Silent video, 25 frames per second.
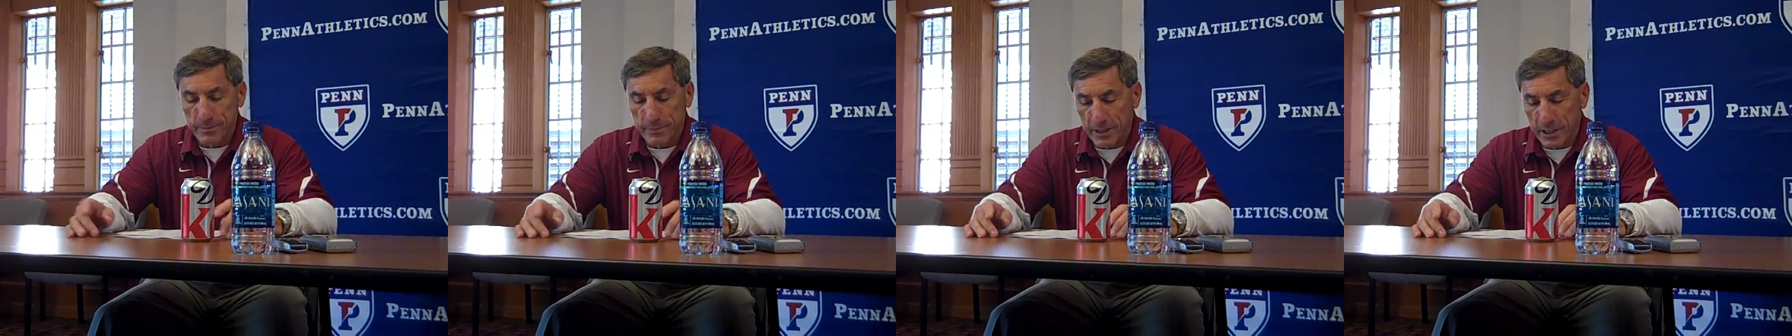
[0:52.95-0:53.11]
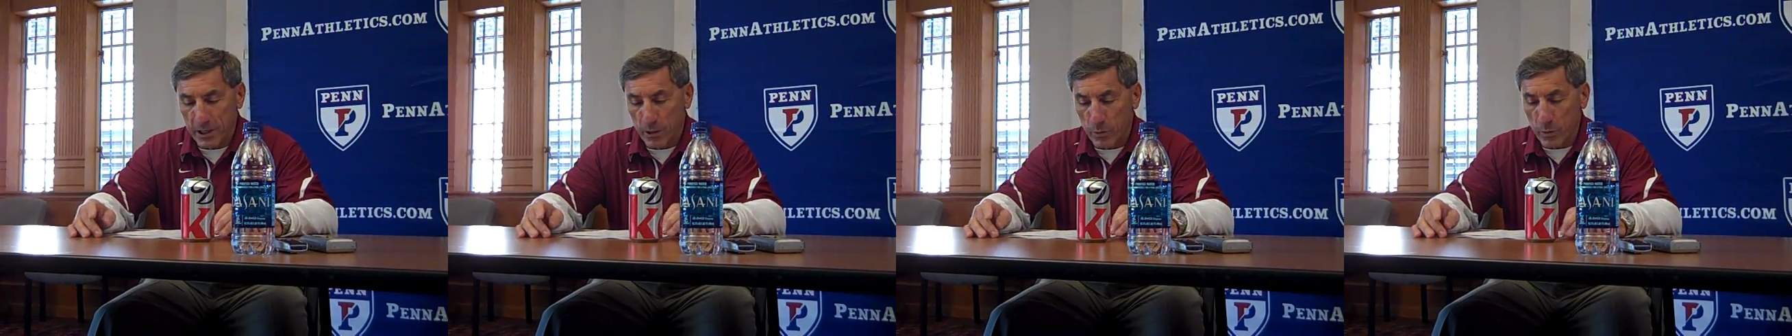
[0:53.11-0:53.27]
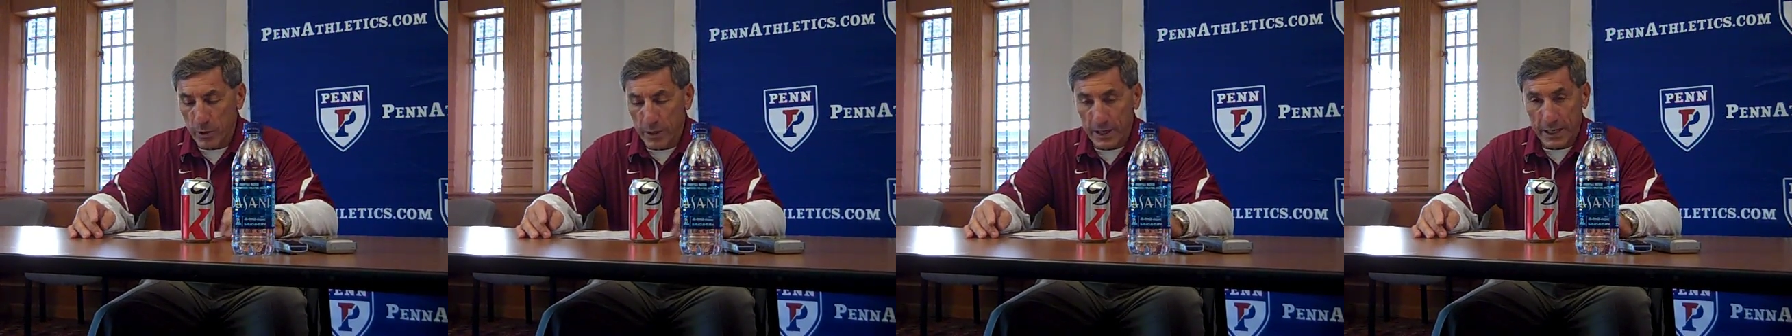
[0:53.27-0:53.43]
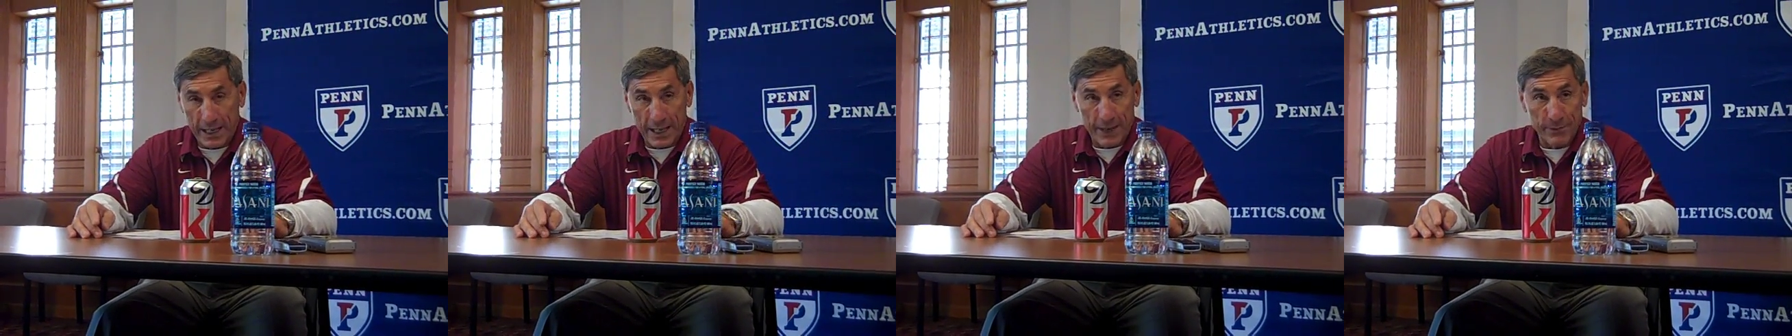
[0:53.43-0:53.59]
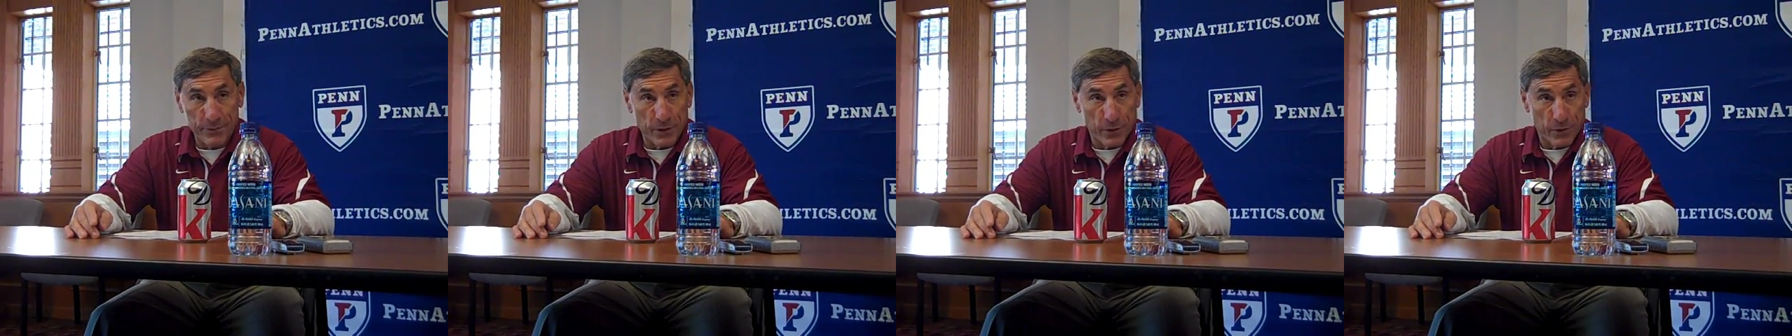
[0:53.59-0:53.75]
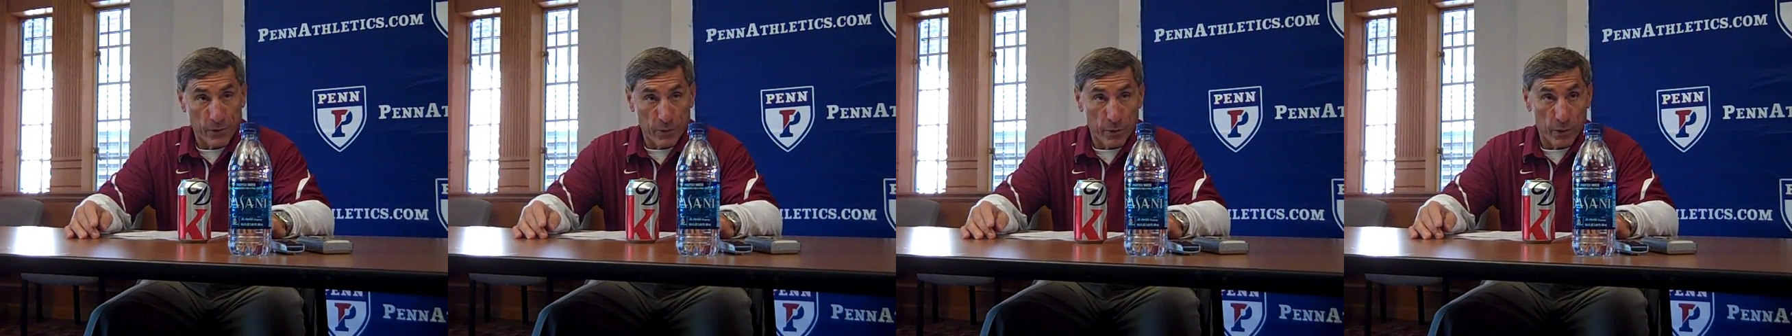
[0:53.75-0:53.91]
you know, we're going to
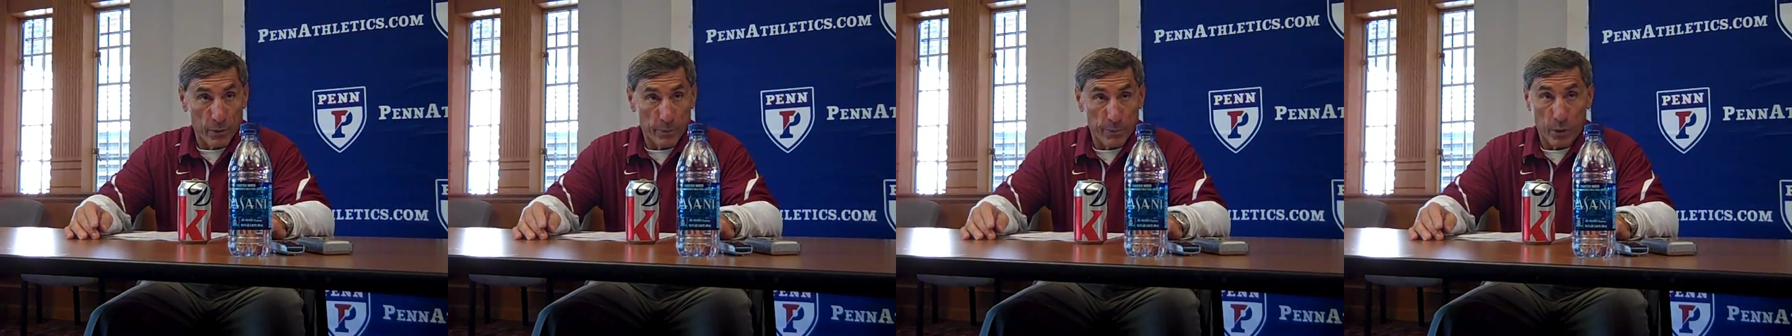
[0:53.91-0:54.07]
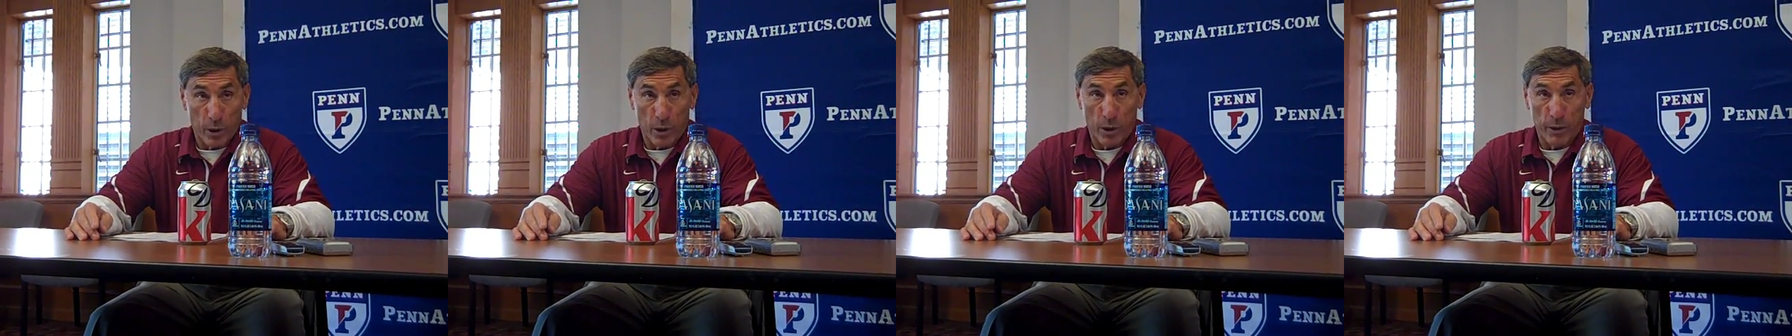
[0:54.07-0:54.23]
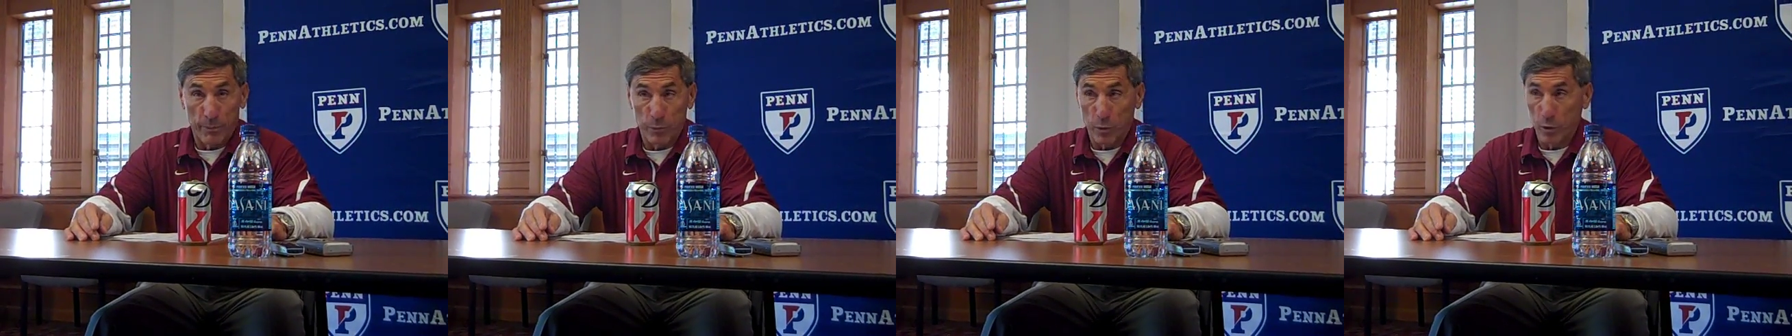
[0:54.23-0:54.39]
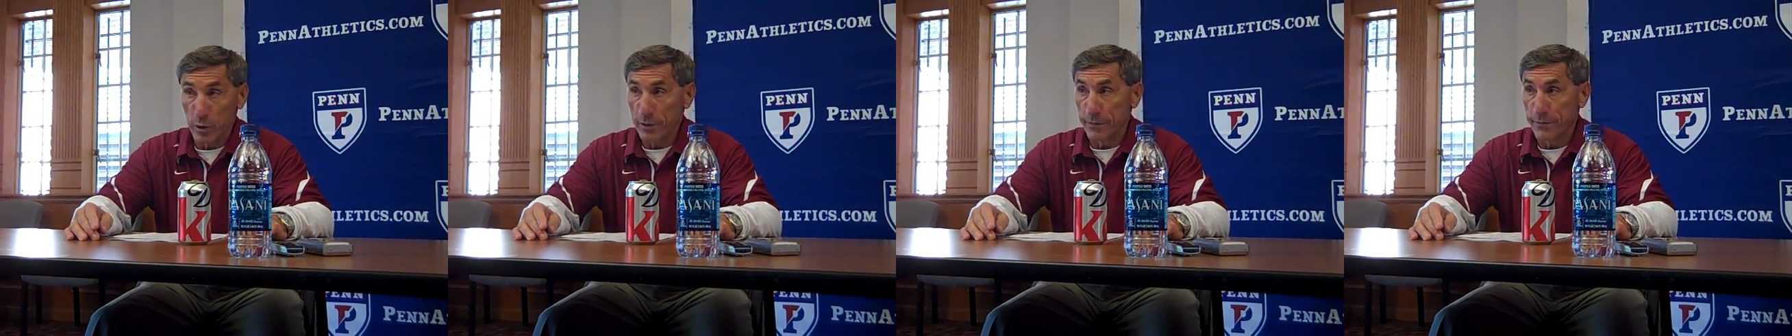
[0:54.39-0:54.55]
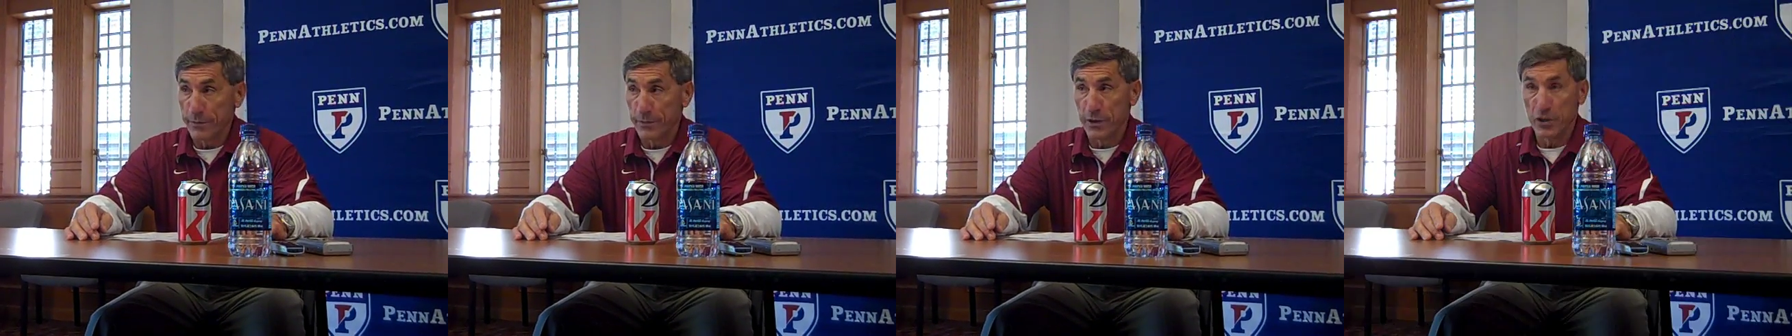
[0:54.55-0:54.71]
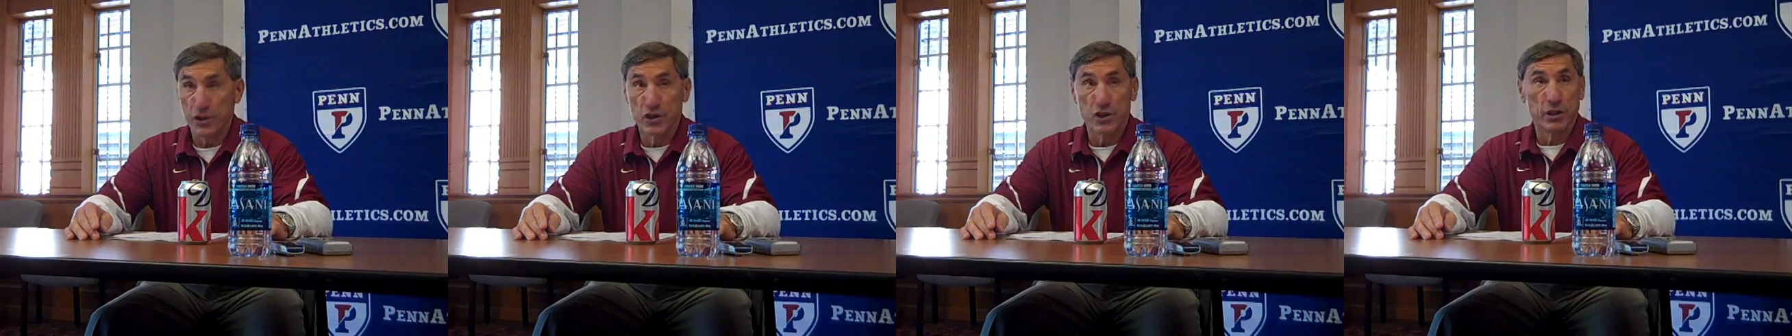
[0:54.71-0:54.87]
have to throw the ball more
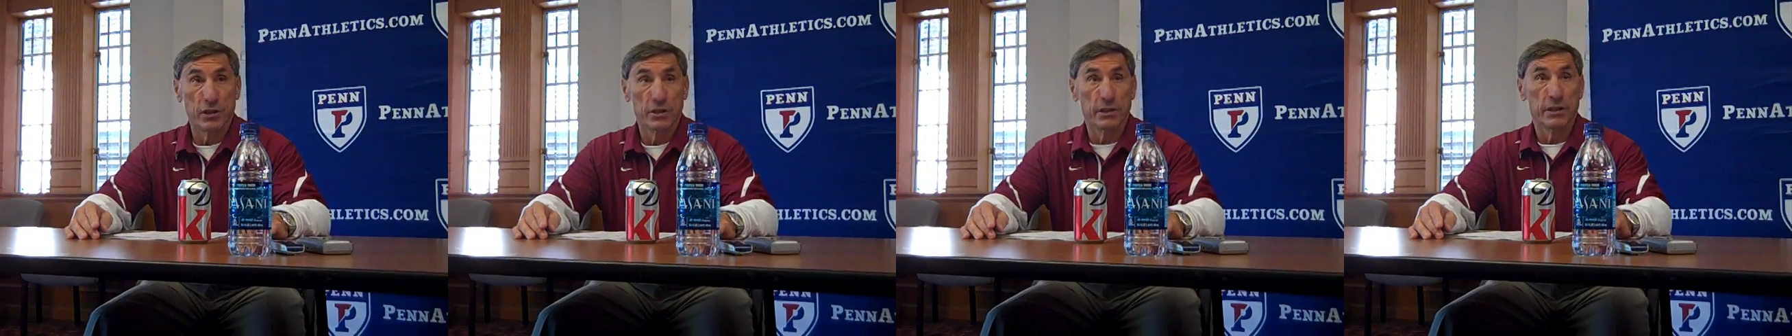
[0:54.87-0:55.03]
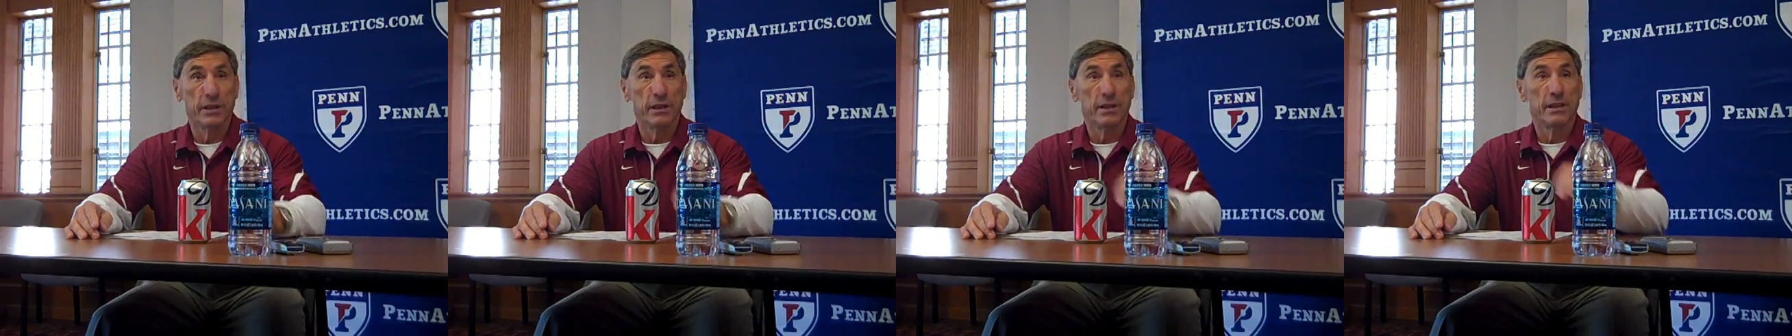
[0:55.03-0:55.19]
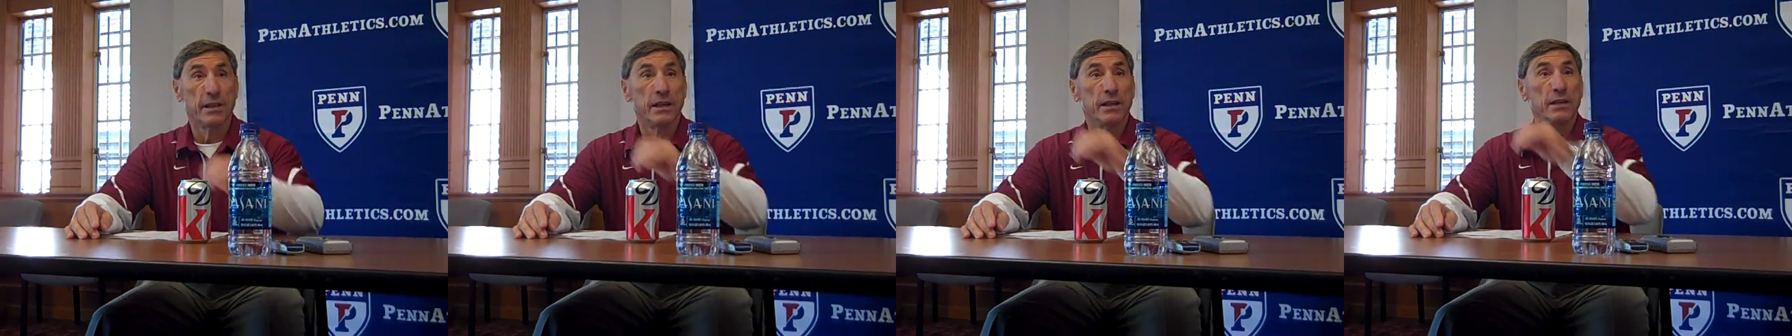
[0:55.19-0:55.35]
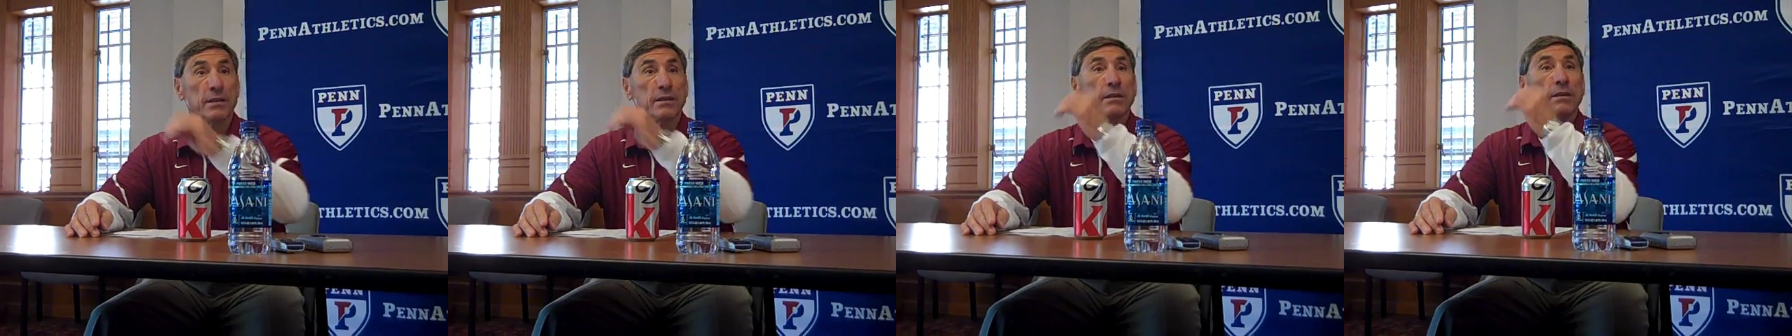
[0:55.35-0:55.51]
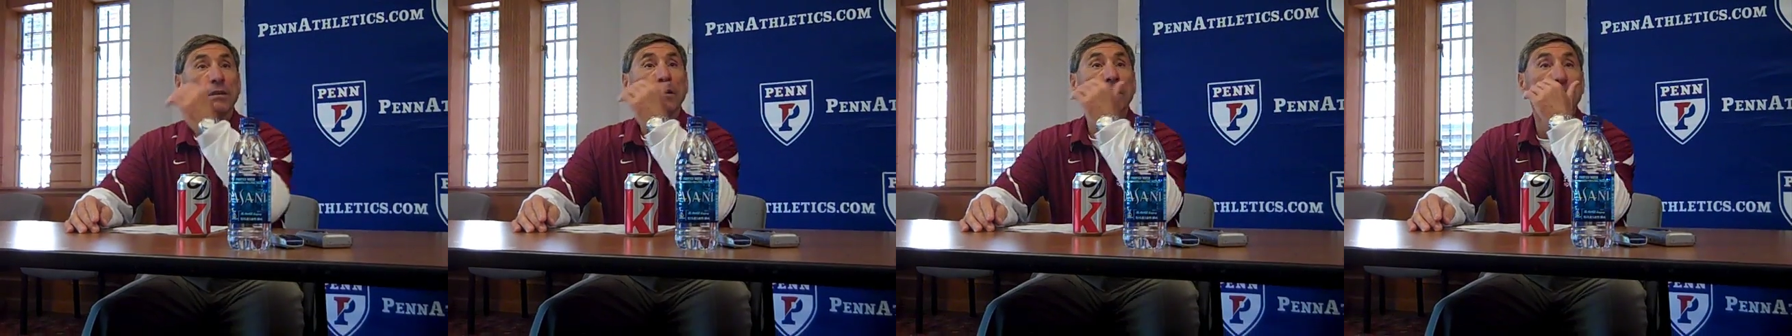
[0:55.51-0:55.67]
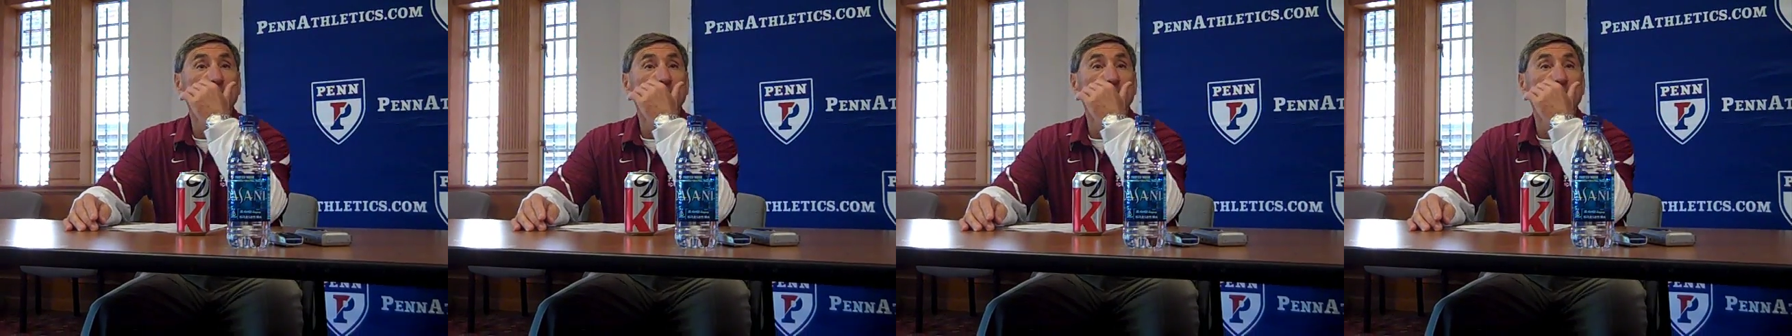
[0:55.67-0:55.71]
efficiently than,